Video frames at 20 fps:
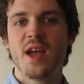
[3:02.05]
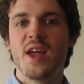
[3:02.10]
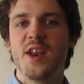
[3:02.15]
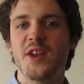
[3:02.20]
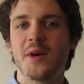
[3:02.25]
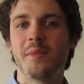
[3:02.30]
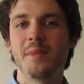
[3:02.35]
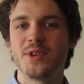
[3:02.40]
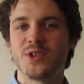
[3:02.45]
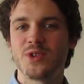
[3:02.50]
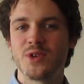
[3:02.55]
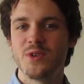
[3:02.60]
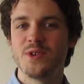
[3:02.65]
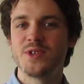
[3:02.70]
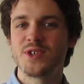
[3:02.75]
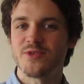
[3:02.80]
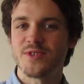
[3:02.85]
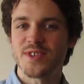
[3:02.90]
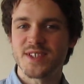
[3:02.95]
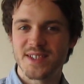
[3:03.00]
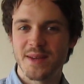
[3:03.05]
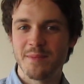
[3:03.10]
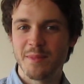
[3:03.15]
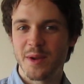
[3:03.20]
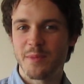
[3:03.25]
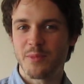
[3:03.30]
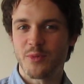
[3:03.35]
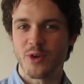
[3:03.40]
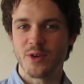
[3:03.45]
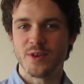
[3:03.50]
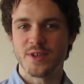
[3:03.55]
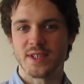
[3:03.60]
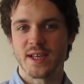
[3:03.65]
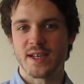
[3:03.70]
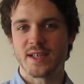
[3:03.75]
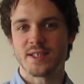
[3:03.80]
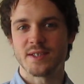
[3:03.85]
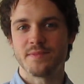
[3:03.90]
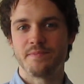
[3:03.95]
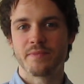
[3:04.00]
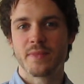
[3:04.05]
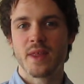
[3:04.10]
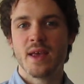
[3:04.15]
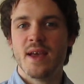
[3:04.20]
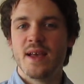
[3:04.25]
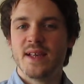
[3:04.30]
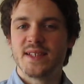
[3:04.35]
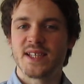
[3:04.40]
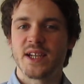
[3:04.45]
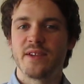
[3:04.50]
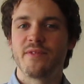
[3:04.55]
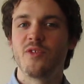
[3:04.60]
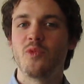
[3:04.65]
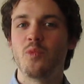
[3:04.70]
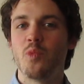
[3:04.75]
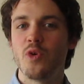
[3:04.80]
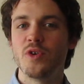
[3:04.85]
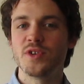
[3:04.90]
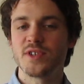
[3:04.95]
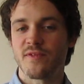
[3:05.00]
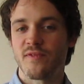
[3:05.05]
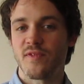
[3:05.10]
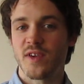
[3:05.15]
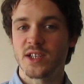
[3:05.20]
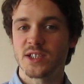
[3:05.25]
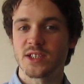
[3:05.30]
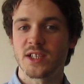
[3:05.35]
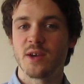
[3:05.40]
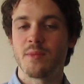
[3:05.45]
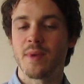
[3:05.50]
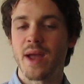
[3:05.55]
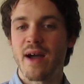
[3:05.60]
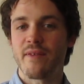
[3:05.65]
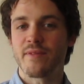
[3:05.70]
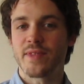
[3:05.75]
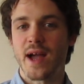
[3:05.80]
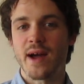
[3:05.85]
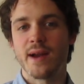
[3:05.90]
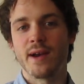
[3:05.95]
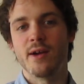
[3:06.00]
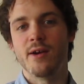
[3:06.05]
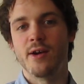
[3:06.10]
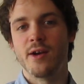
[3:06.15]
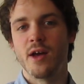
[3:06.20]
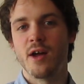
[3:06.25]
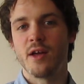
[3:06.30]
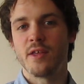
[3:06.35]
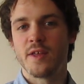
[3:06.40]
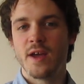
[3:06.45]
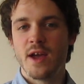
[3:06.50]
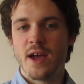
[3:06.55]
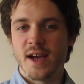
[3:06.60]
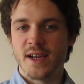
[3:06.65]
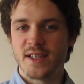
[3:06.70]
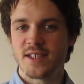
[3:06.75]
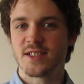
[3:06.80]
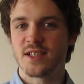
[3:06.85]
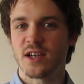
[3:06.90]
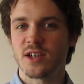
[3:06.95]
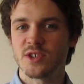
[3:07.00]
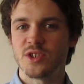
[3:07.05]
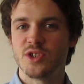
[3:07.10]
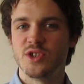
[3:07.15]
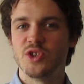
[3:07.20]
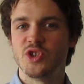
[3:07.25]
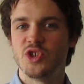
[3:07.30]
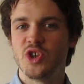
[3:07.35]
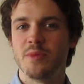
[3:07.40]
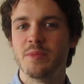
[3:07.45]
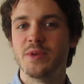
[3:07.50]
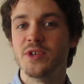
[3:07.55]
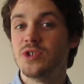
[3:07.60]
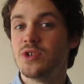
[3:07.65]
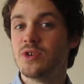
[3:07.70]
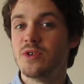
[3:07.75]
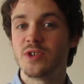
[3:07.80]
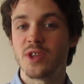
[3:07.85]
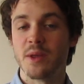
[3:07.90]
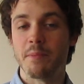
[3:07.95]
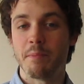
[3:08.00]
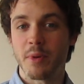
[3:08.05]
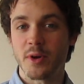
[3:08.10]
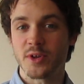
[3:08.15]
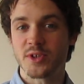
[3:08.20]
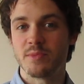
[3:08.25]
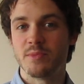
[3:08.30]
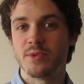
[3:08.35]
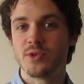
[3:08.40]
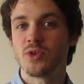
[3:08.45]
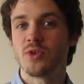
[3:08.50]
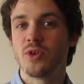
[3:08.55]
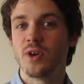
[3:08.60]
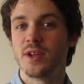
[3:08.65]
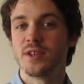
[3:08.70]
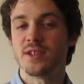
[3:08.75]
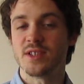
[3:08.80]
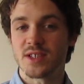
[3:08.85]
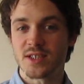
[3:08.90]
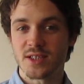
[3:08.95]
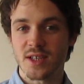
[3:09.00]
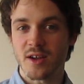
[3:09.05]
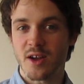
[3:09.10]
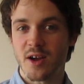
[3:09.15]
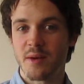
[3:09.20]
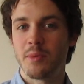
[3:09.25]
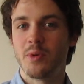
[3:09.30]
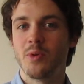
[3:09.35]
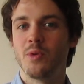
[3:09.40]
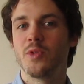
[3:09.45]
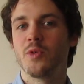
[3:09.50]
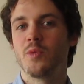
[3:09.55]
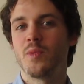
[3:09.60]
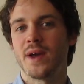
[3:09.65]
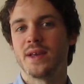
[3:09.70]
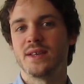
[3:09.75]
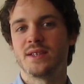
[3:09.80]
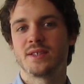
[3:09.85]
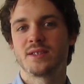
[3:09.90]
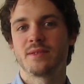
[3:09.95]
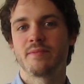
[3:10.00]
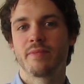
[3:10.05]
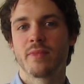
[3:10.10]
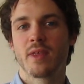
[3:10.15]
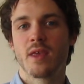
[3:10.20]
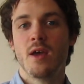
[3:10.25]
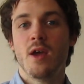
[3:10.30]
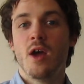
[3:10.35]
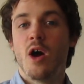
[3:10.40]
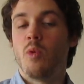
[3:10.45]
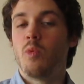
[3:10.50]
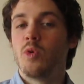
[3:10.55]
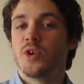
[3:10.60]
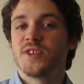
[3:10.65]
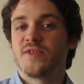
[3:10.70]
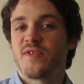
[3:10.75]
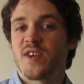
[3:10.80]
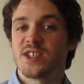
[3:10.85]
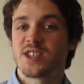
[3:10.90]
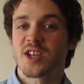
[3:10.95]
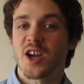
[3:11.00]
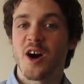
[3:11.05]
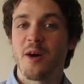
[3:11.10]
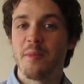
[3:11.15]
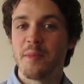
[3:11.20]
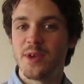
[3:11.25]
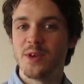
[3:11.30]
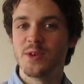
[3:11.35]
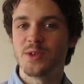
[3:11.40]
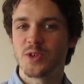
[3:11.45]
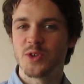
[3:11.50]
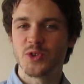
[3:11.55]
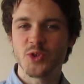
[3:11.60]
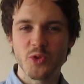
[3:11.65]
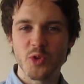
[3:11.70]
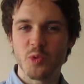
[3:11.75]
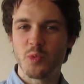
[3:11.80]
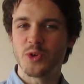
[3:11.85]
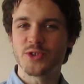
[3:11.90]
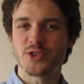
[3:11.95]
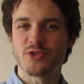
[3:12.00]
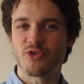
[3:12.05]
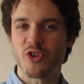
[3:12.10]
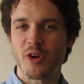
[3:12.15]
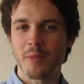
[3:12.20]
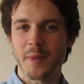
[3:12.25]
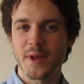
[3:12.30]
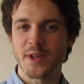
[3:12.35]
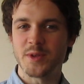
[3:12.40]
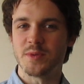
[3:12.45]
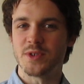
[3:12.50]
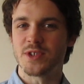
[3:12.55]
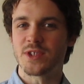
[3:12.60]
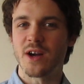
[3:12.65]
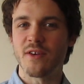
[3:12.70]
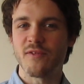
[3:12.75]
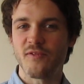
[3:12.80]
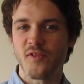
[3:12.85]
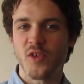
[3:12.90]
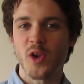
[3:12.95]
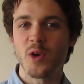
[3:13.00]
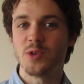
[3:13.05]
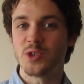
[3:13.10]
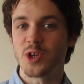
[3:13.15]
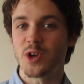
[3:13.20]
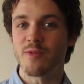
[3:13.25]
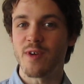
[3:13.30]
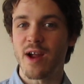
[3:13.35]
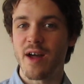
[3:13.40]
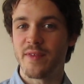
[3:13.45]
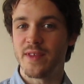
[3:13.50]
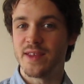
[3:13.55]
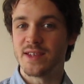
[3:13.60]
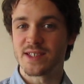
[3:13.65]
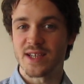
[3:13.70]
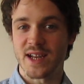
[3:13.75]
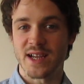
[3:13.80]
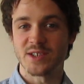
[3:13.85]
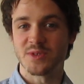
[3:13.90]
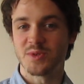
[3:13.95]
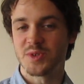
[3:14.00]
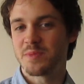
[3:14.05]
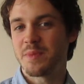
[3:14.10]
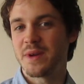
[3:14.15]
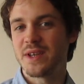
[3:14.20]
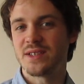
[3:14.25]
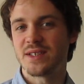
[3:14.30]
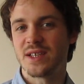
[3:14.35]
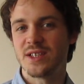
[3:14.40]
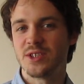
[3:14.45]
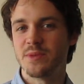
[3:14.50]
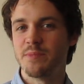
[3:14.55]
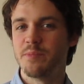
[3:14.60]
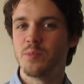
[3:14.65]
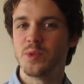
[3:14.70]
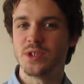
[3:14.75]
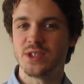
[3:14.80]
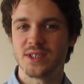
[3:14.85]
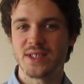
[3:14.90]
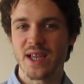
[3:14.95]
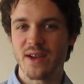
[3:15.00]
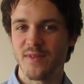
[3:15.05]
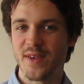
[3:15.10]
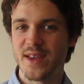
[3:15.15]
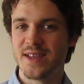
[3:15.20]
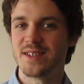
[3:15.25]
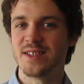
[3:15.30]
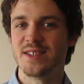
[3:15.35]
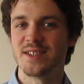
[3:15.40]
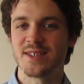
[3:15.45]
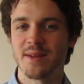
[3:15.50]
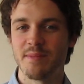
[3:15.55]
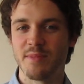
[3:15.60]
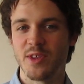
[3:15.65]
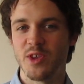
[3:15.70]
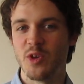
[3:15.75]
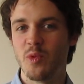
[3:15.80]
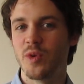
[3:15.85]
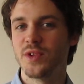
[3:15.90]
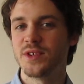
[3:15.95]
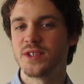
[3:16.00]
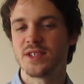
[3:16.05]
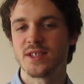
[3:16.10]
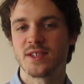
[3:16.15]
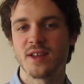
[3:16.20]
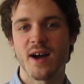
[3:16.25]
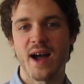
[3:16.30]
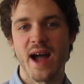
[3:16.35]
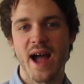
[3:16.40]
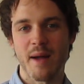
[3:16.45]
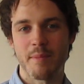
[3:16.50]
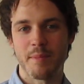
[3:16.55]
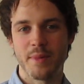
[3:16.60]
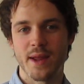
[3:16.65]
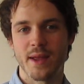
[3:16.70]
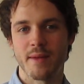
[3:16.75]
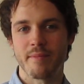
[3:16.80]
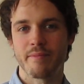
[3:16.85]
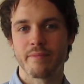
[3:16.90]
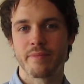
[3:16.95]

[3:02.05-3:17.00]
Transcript: Number twos are a similar process. Instead of a water flush like we have down here on Earth, a suction tube is used at the bottom of the toilet to suck up all the waste. A water flush can't be used because all the water droplets will start floating around the International Space Station, which definitely isn't something you want to start happening.